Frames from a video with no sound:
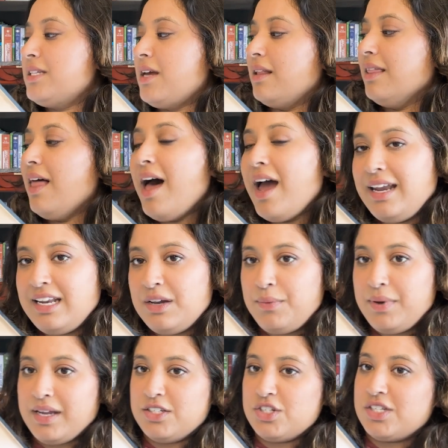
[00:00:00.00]
online, and we
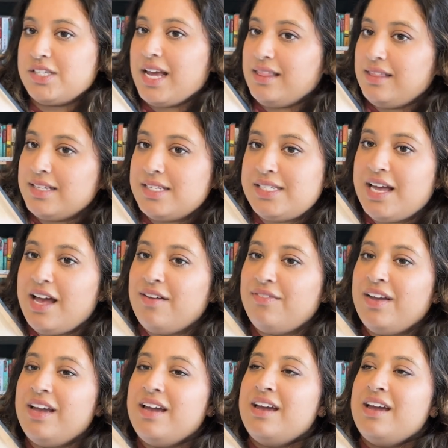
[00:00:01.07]
can just get the stuff.
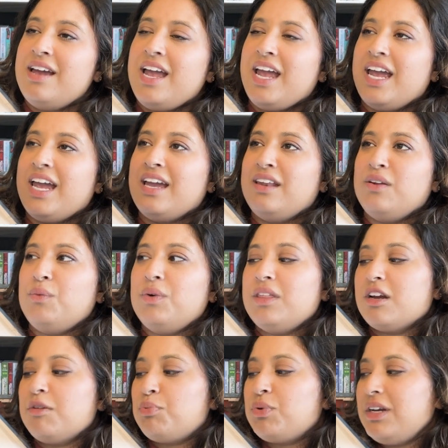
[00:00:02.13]
And with
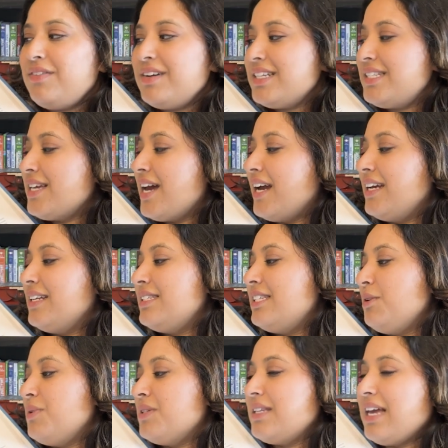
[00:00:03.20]
our previous science,
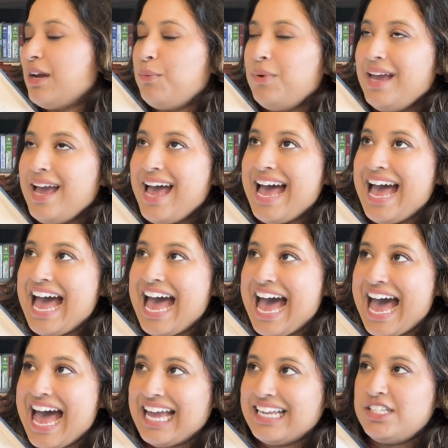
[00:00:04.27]
it was like we
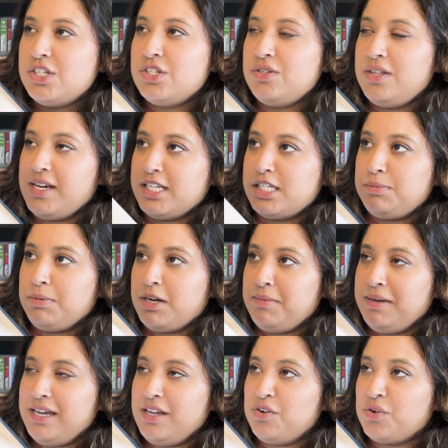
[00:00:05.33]
had to do the
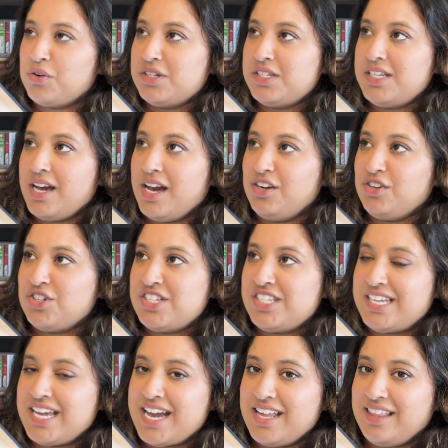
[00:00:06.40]
experiment in order to
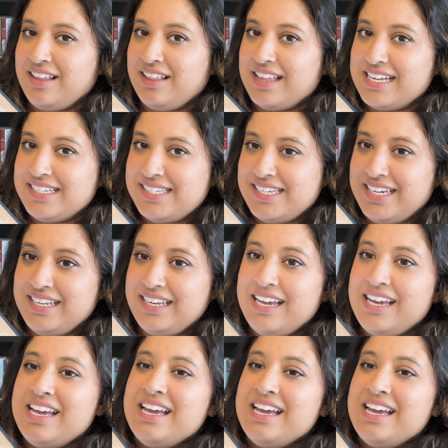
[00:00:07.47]
understand the lesson,